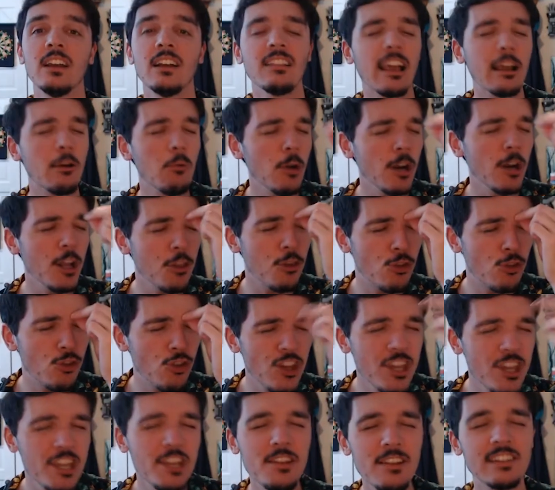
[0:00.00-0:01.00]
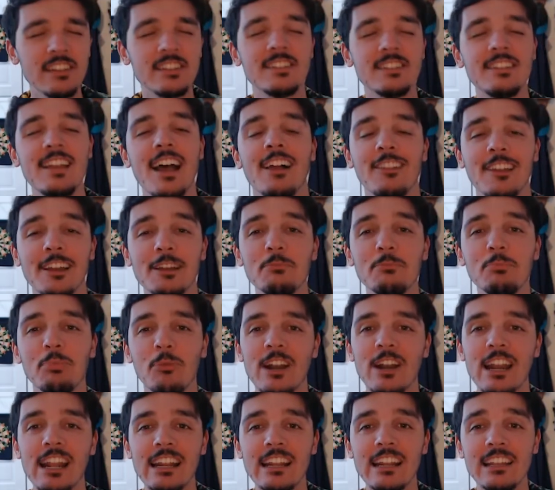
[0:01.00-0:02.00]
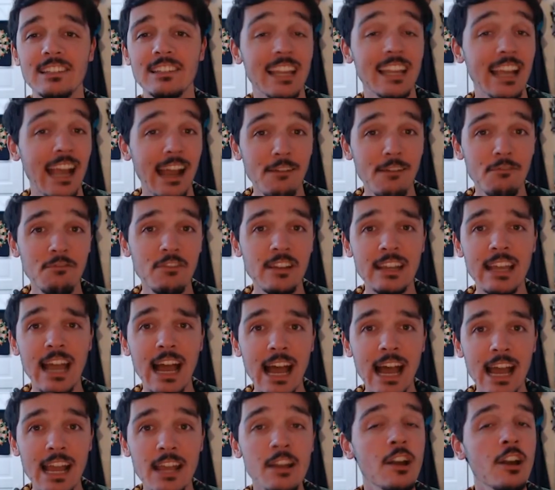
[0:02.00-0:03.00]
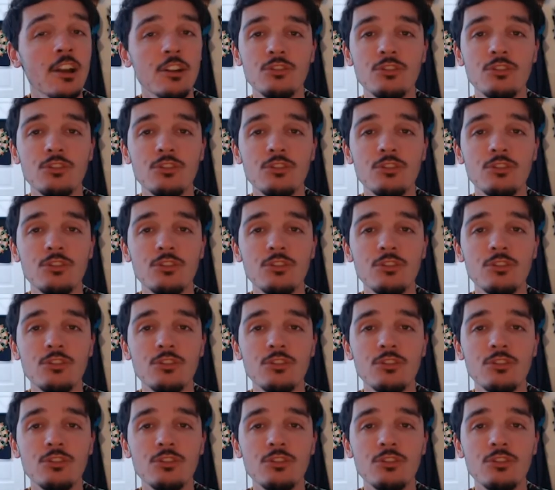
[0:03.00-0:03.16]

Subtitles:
Like, what a genius selling point it is to have the guy